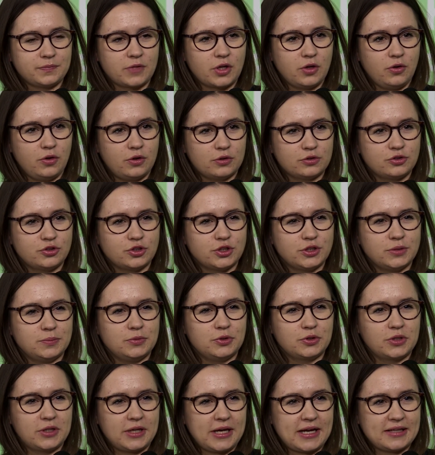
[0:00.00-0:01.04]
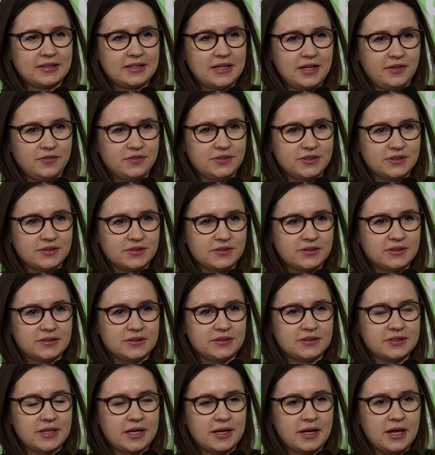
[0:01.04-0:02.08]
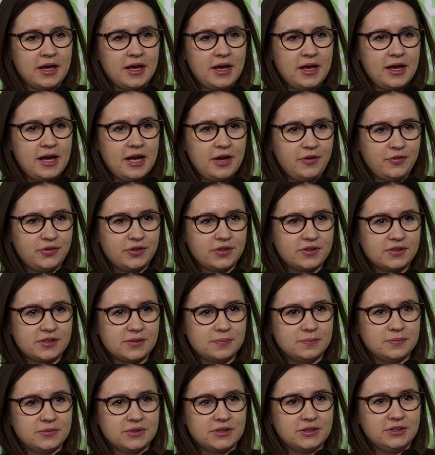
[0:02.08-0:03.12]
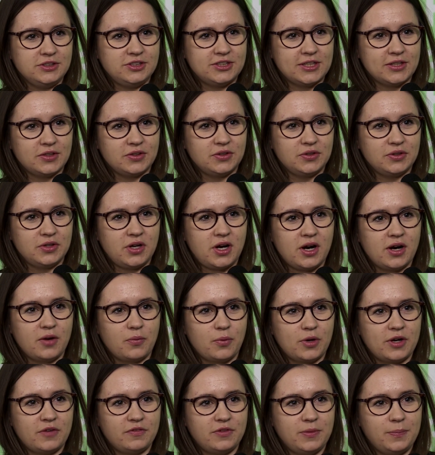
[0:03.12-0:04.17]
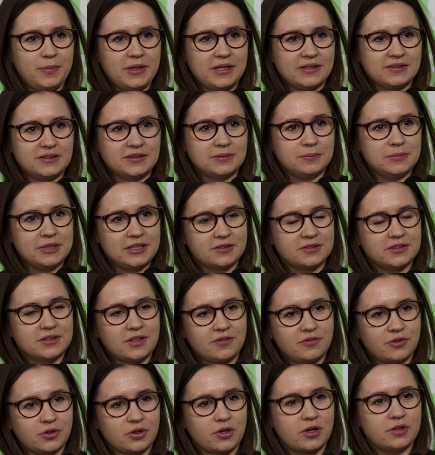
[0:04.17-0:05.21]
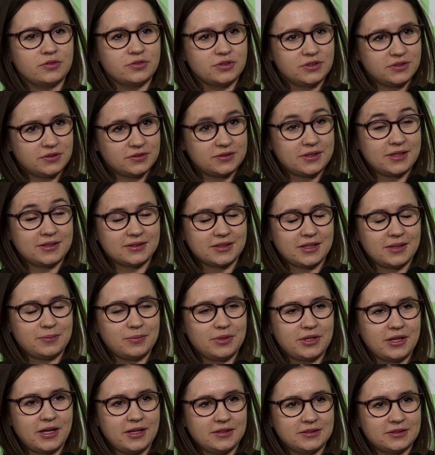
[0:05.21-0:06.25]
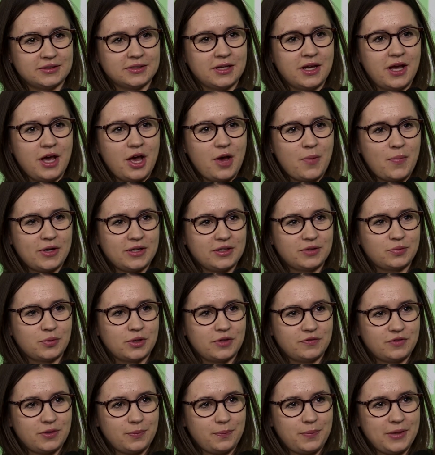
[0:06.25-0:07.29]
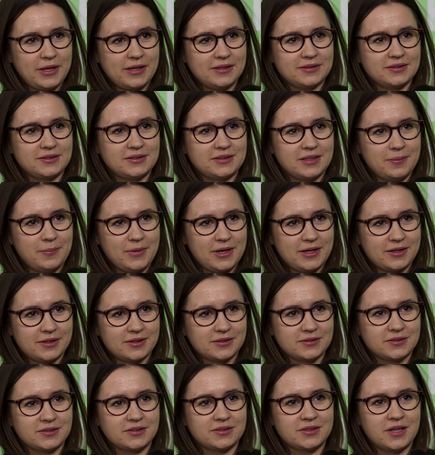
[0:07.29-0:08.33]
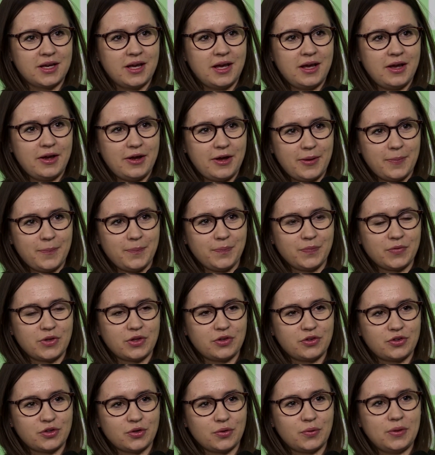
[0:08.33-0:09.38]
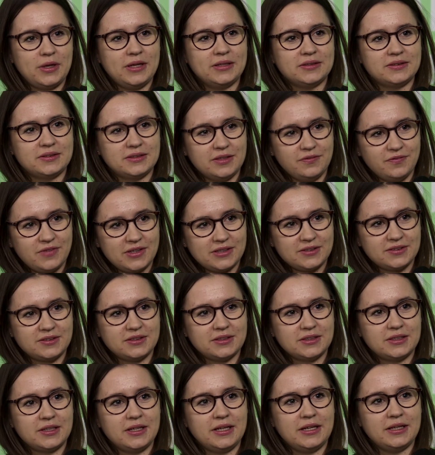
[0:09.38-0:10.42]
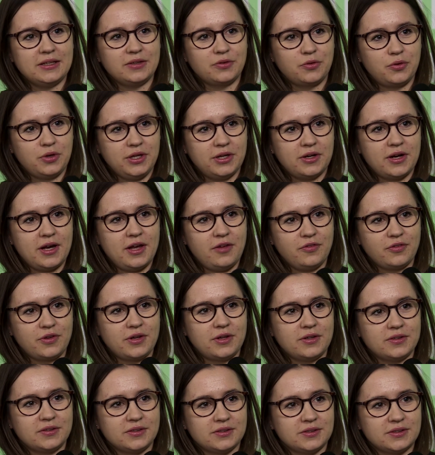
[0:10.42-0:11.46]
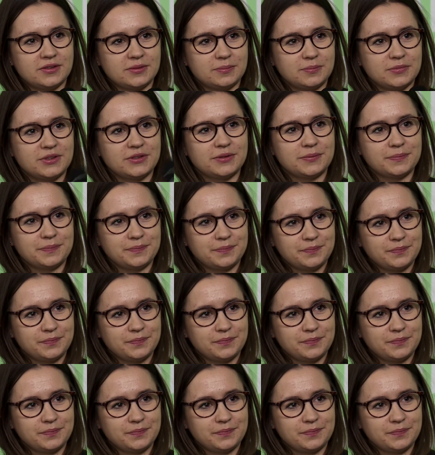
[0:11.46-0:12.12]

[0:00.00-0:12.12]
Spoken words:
long-term, looking at health systems. And health systems in general are one of the biggest emitters of our country, so that's, again, mitigation. But it's one of the biggest emitters, so it's investing in greener healthcare systems.